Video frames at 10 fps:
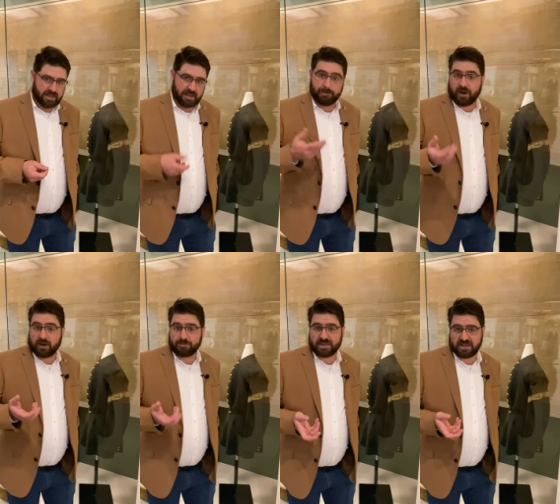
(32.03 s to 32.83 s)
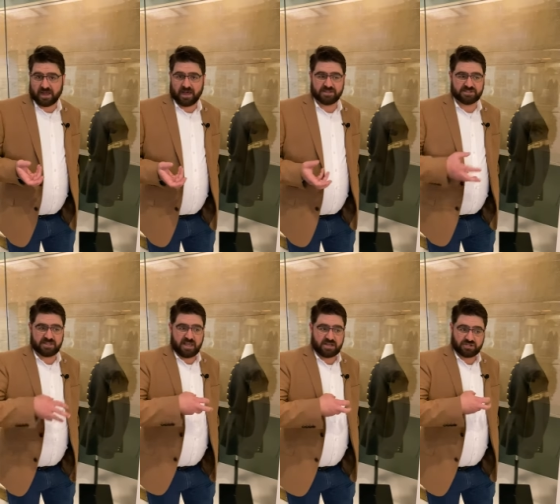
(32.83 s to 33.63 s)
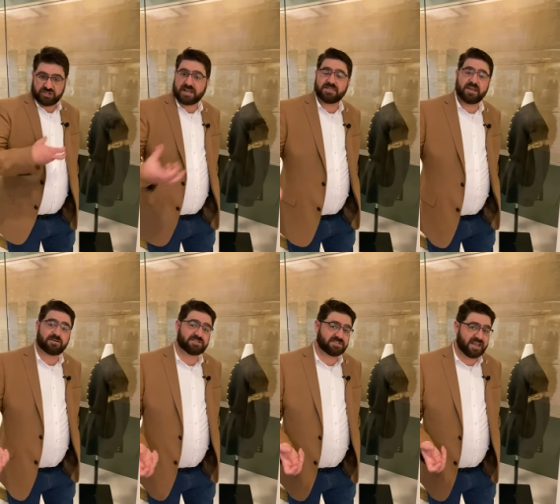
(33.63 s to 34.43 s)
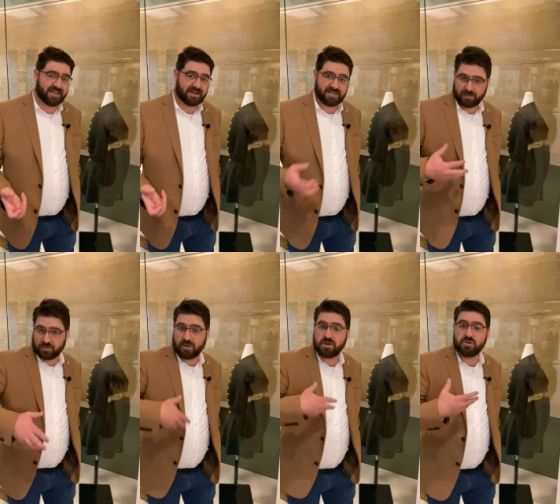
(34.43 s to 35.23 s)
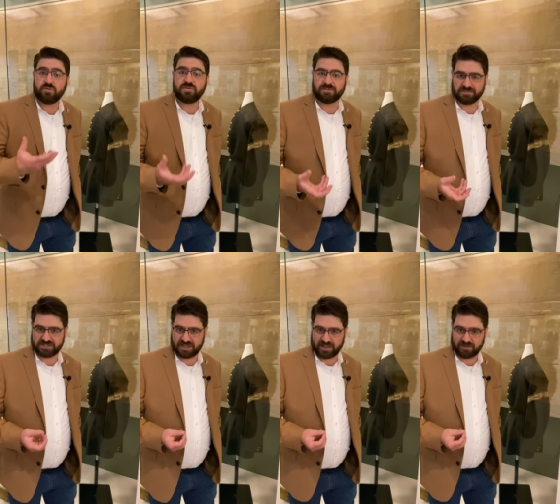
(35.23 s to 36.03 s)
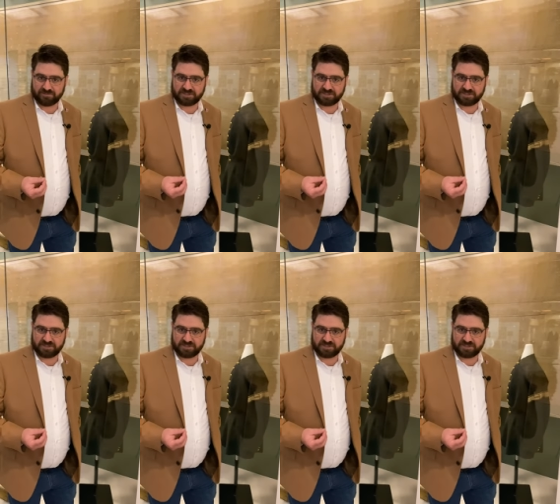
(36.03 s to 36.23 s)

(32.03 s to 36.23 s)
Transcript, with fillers: in part because they shed their skin, they would renew themselves.